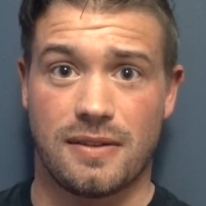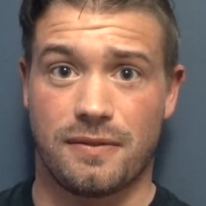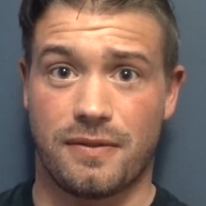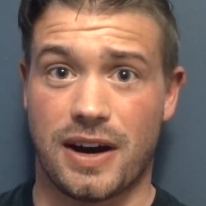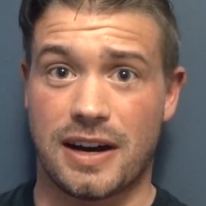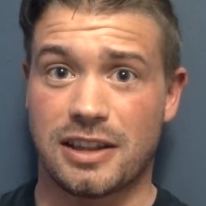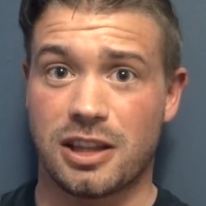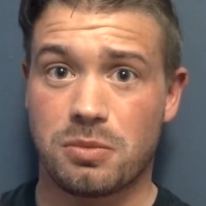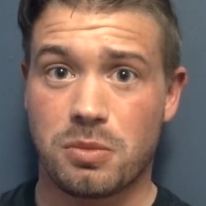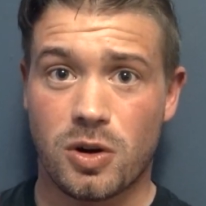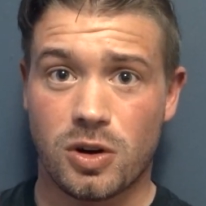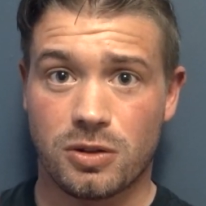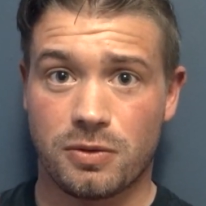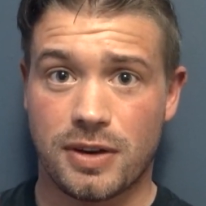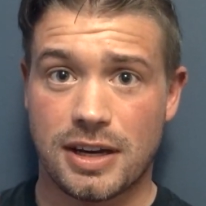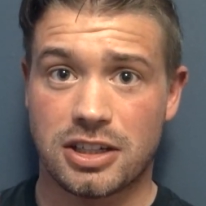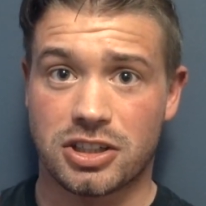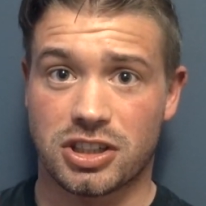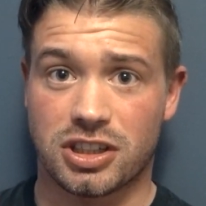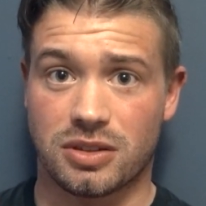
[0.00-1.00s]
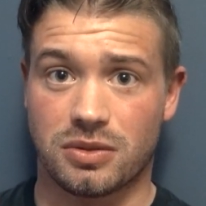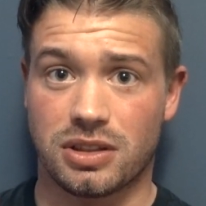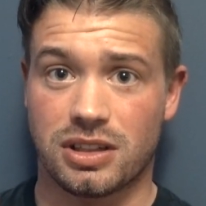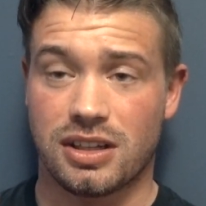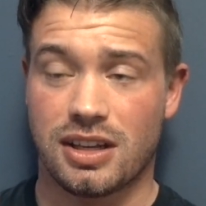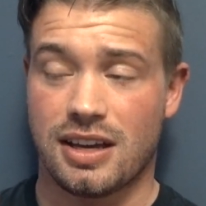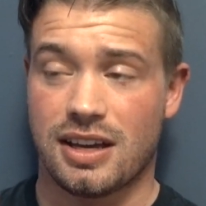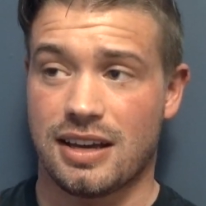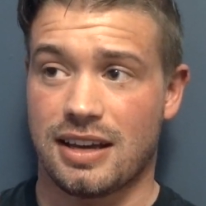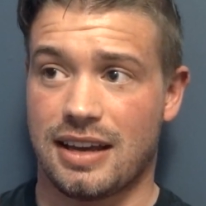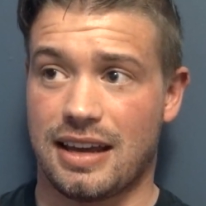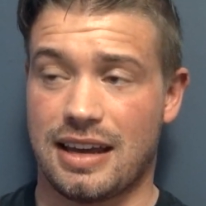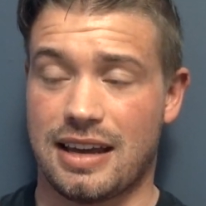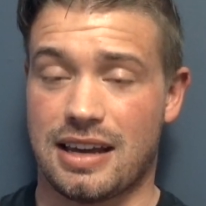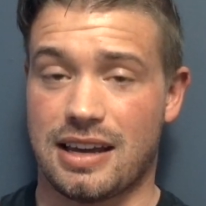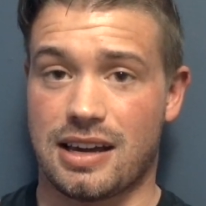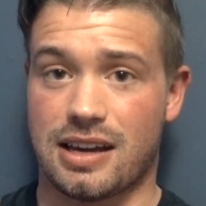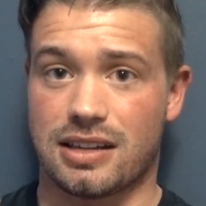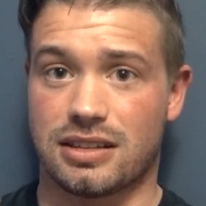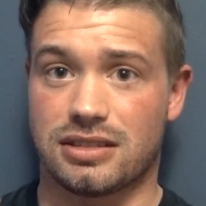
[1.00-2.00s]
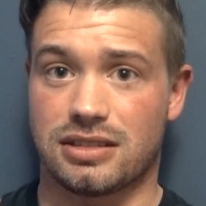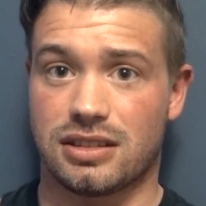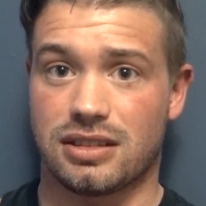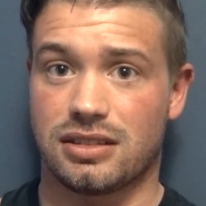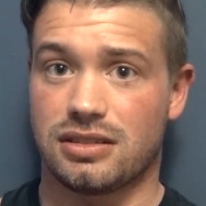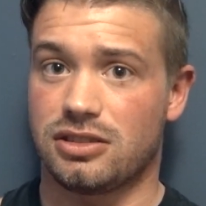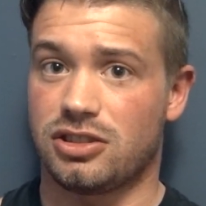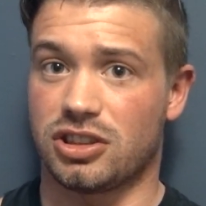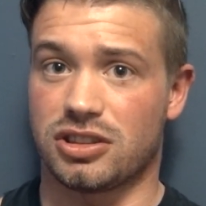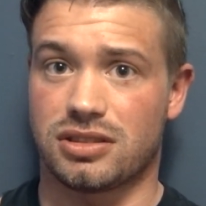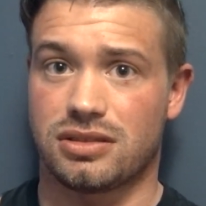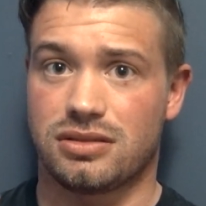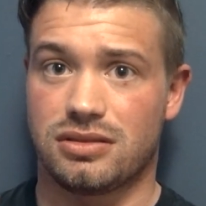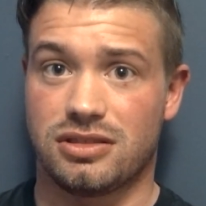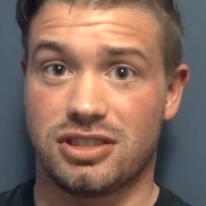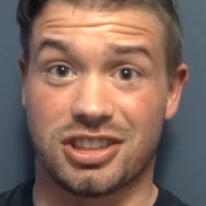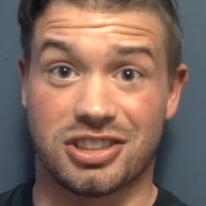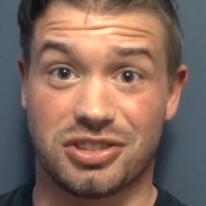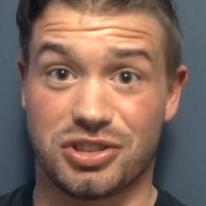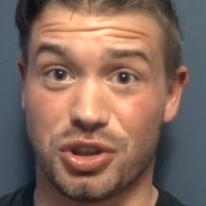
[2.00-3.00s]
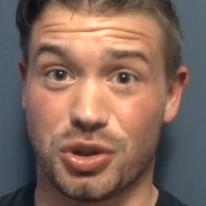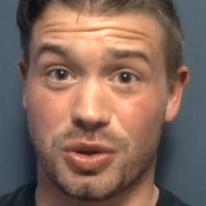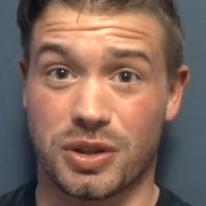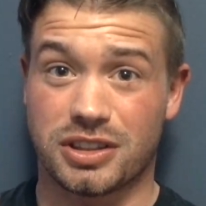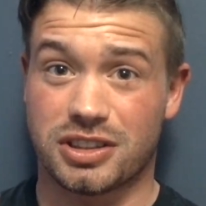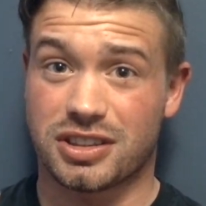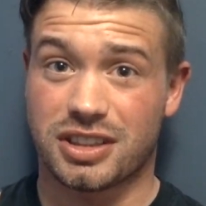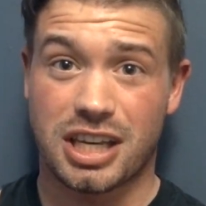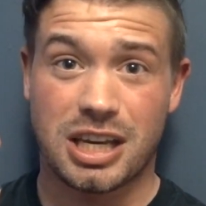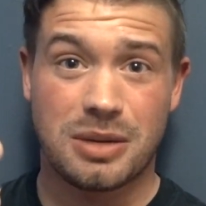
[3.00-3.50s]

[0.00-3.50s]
Find the motivation and just do it. Just